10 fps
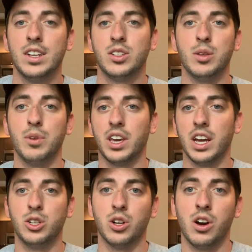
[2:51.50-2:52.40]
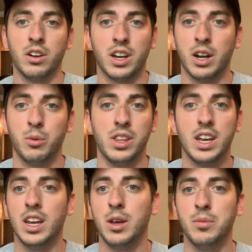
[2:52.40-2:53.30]
seemed to catch on kind of with the
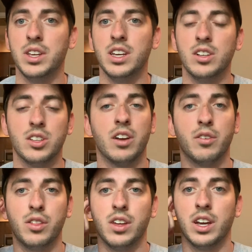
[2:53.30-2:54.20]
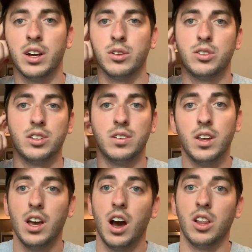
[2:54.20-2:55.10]
NMDs and everything else, and
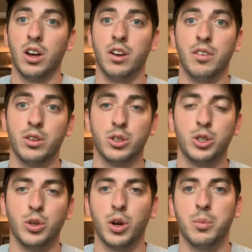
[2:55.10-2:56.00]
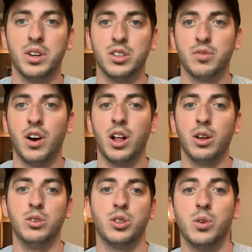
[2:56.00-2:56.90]
a lot of other shoe companies
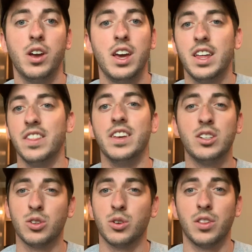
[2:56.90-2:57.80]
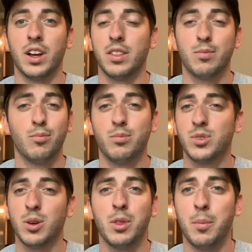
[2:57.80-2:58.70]
followed. So these are like
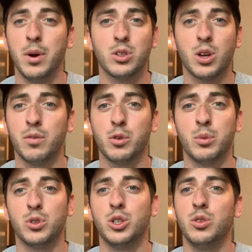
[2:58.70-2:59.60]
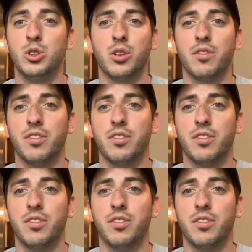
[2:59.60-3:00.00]
some of the most comfortable shoes you can